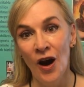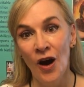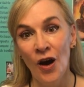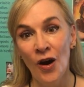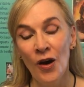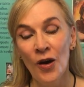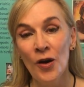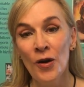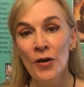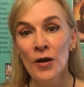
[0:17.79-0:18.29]

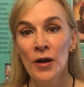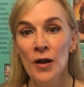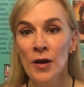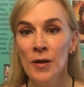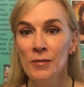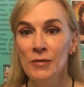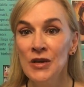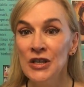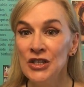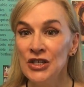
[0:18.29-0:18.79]
Our
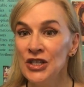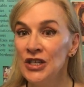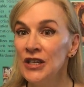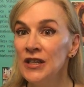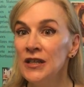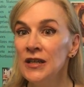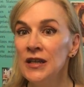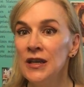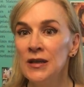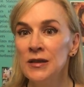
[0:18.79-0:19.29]

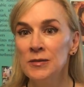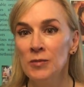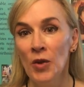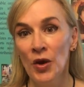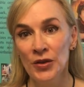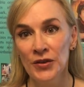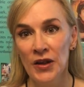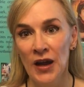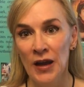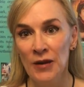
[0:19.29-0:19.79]
mission is
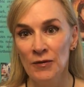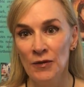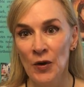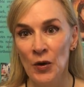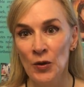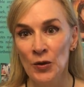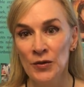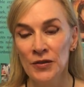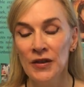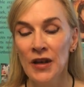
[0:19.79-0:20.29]
multifold.